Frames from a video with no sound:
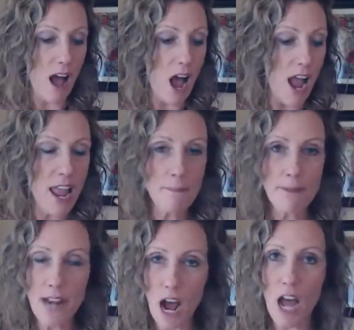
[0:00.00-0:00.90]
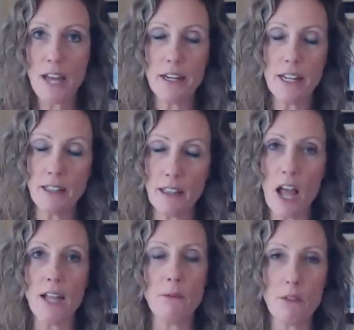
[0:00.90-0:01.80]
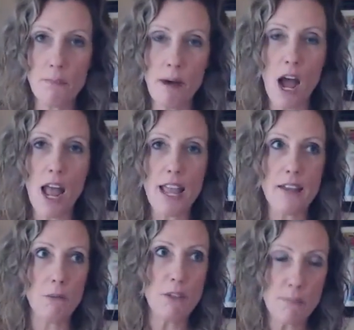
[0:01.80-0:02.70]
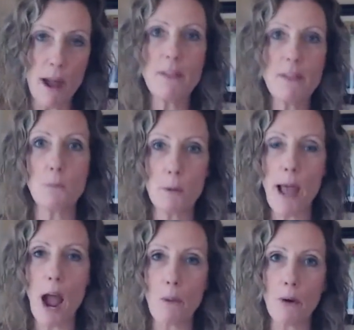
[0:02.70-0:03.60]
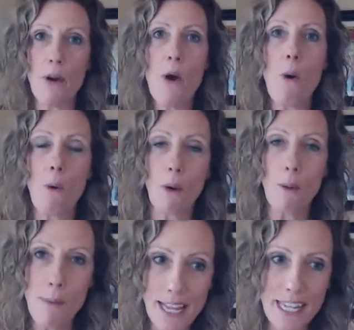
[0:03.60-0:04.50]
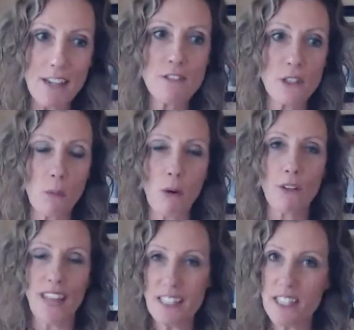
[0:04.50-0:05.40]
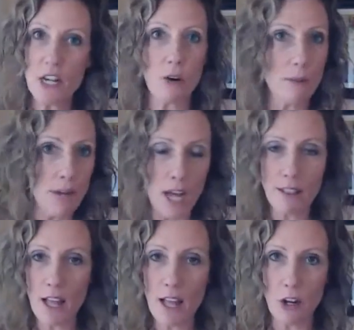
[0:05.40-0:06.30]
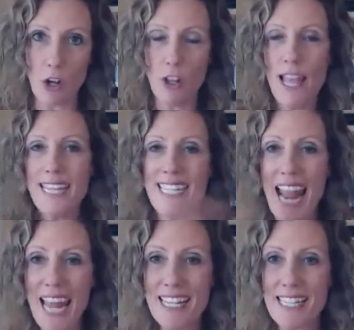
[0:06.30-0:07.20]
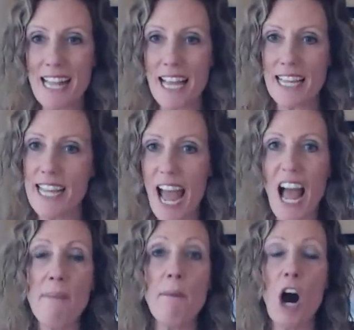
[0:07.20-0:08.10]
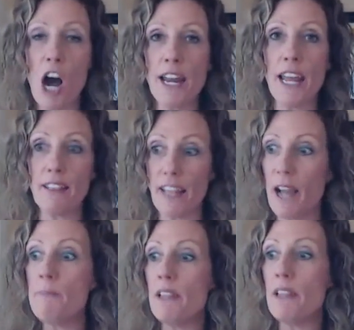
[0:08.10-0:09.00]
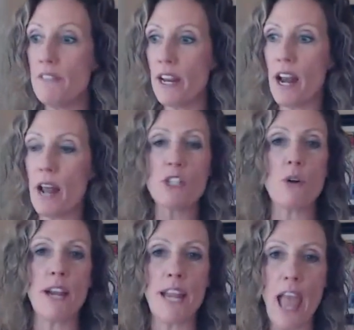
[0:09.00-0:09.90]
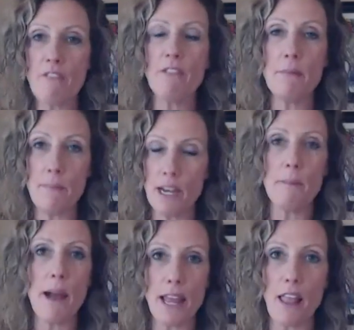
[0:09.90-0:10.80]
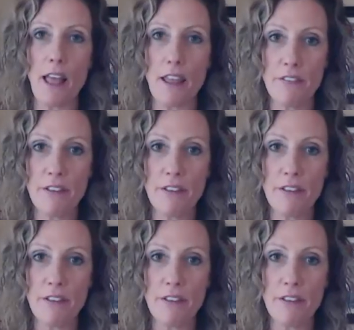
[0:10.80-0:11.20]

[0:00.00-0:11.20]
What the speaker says: I am not in line with my superpower or my gift in the world. That's 0. I'm not in line at all. 10 is like, yeah, I'm on it. Like I'm living it and I'm soaring every minute of my life.